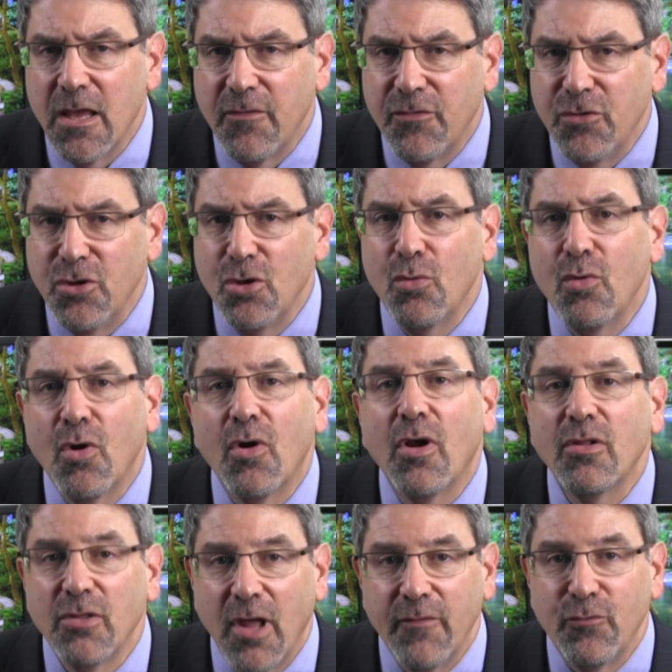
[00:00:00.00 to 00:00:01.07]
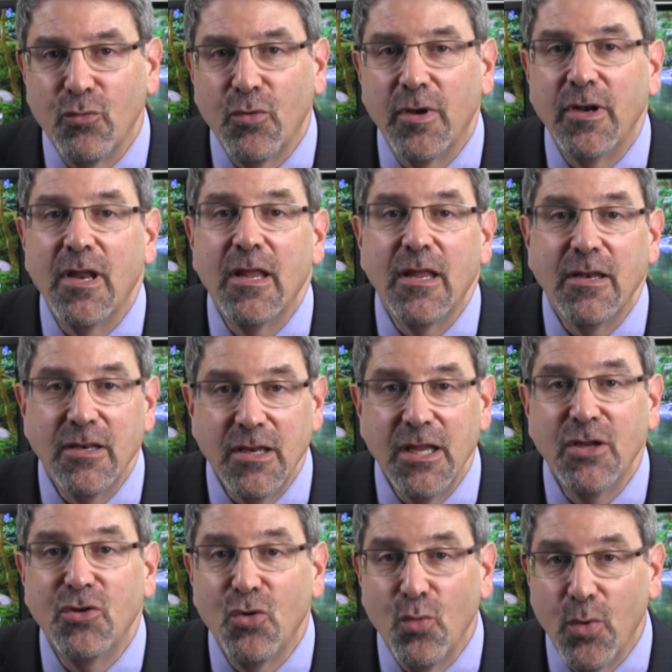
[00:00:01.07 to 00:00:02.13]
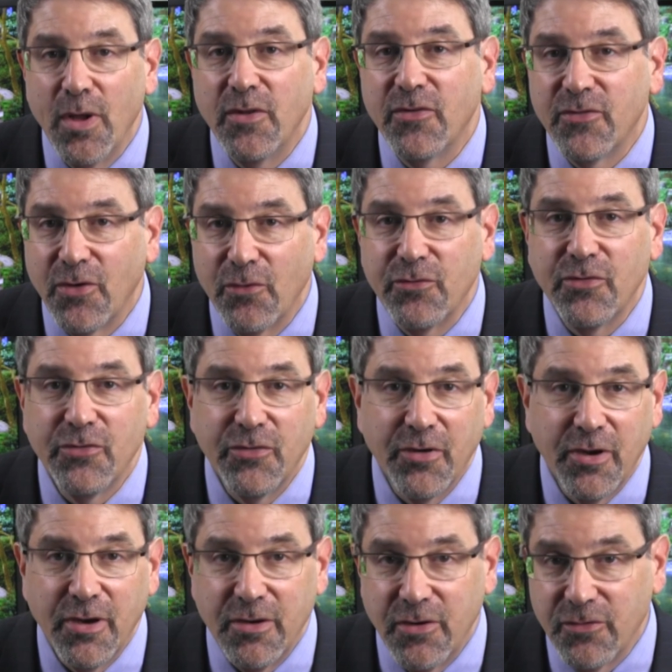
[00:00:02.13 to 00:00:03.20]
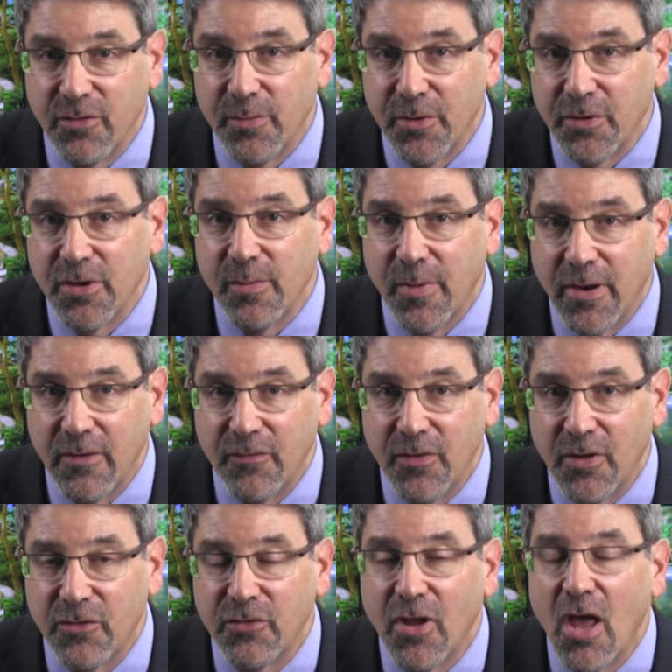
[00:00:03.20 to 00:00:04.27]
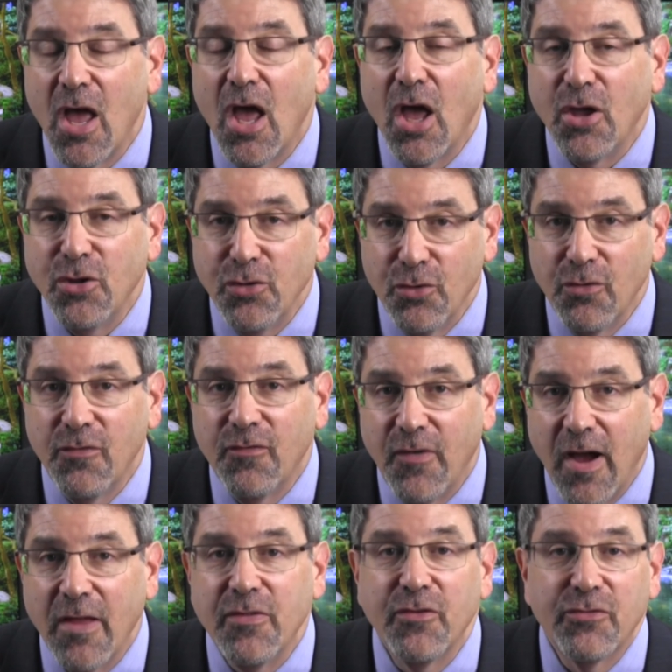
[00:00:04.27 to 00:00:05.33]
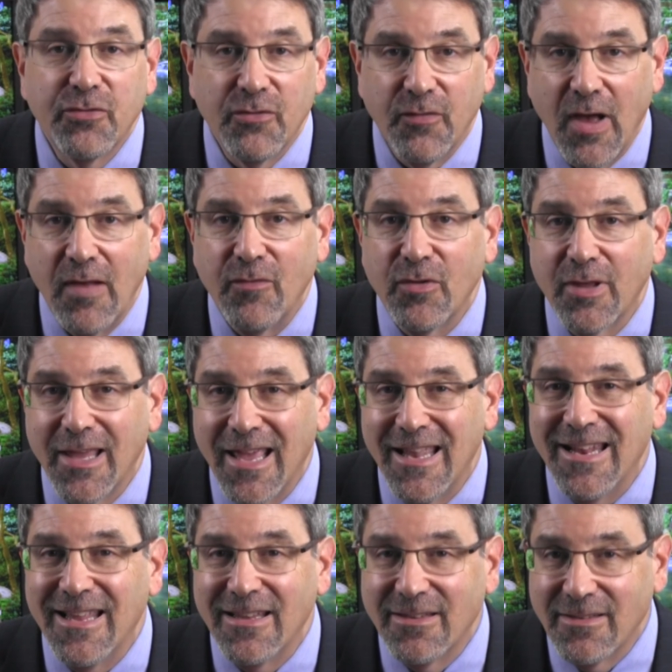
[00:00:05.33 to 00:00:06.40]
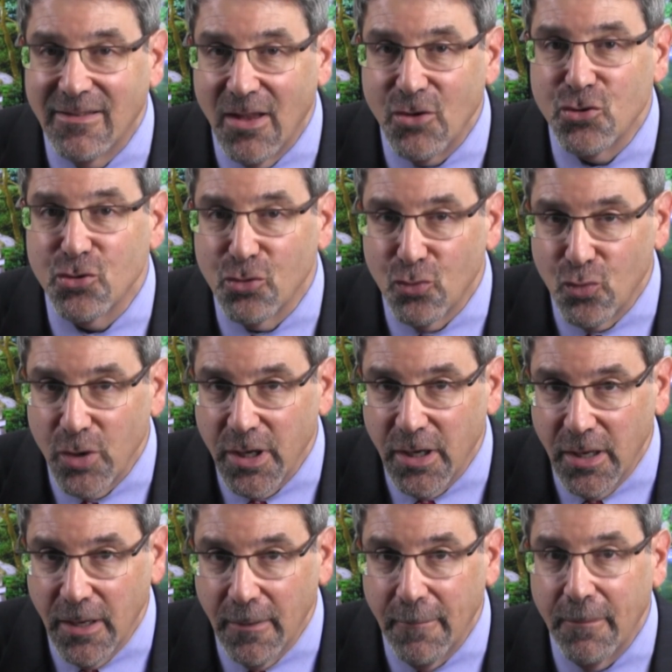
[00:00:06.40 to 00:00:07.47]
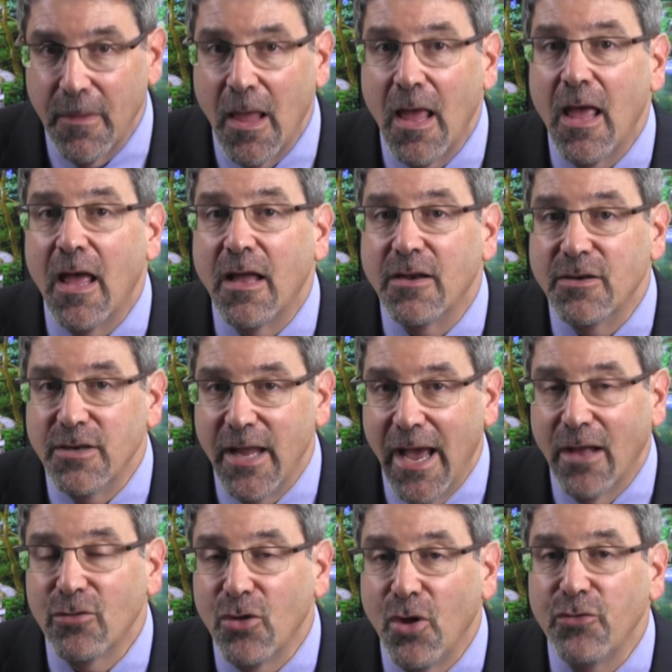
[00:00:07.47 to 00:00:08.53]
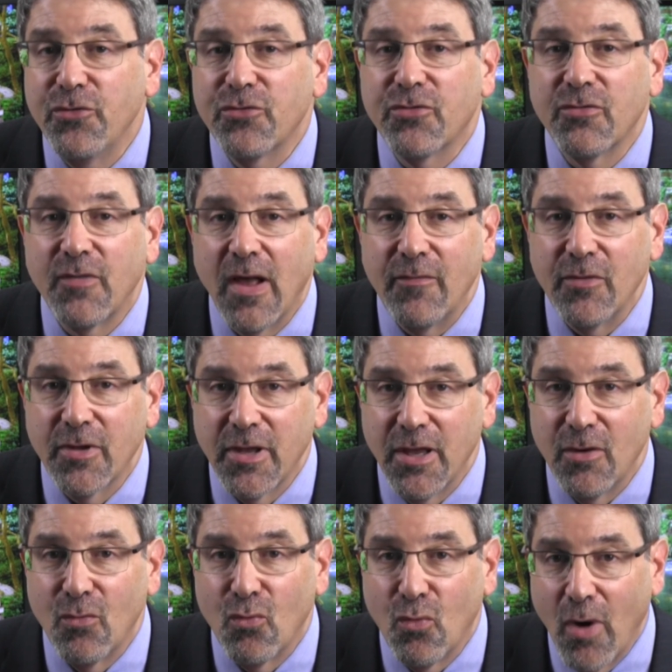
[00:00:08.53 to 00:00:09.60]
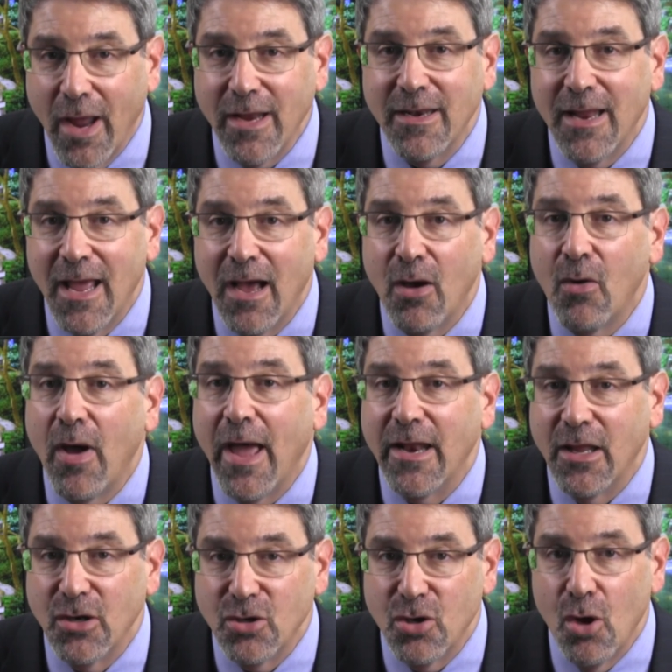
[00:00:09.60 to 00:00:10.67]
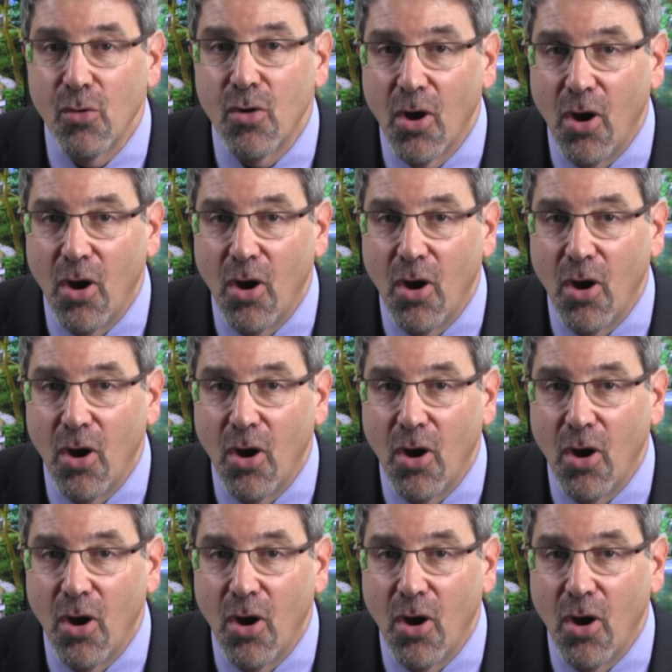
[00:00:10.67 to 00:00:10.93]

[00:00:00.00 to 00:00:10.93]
If you or a loved one need to win Social Security disability benefits, you'll find this survival kit essential reading. Download your survival kit right now and at no